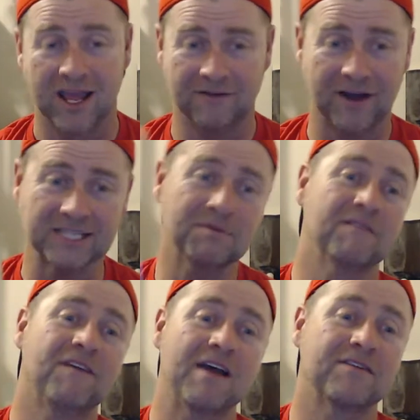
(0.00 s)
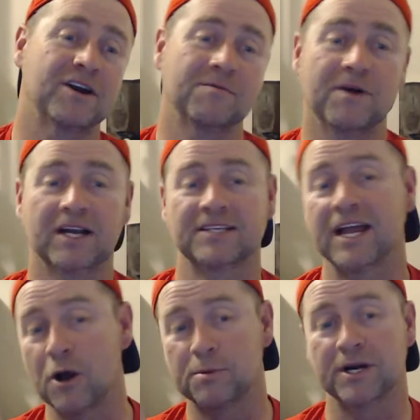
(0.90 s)
If I spent $500,
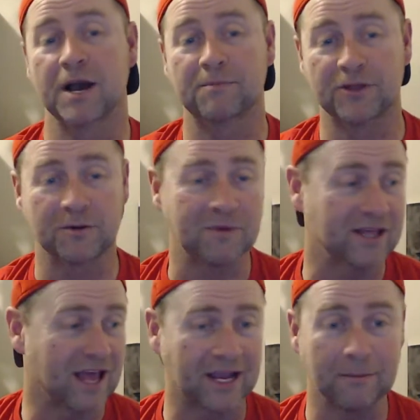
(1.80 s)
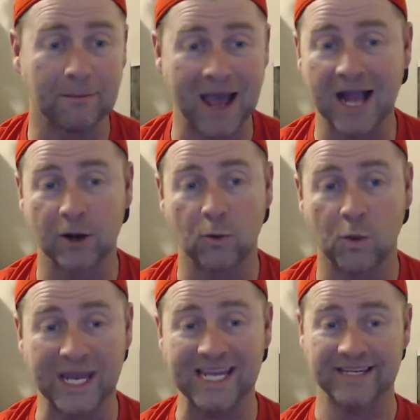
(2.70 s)
I'd open it up and there'd be like a bag of
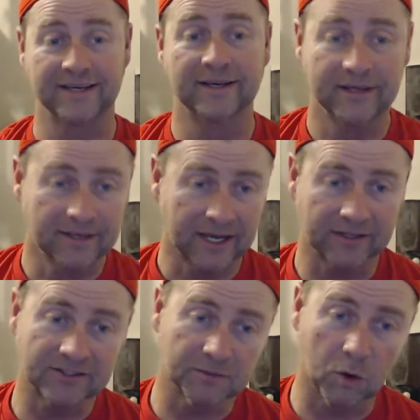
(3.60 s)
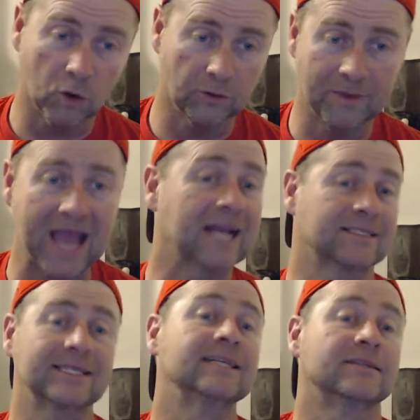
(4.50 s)
wheat and some old
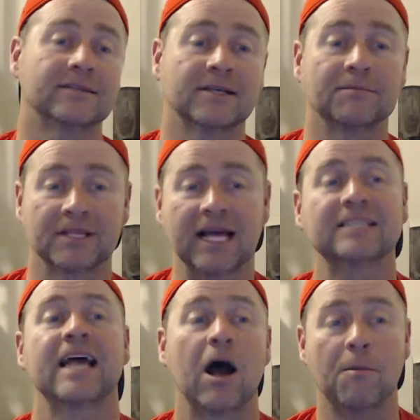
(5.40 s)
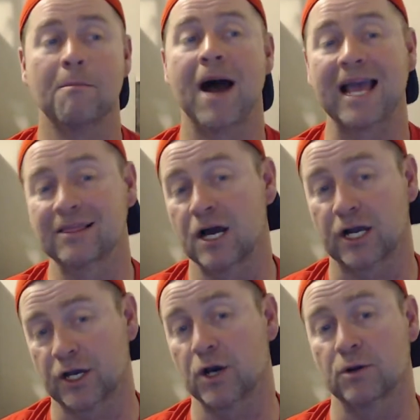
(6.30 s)
magazines or something. That's how my
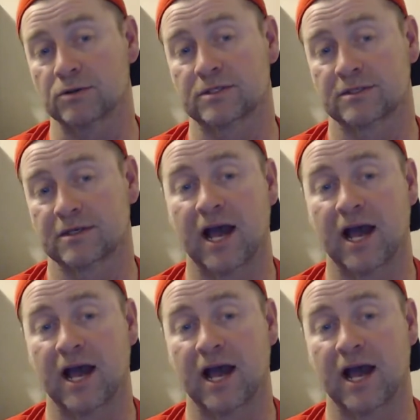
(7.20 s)
luck goes.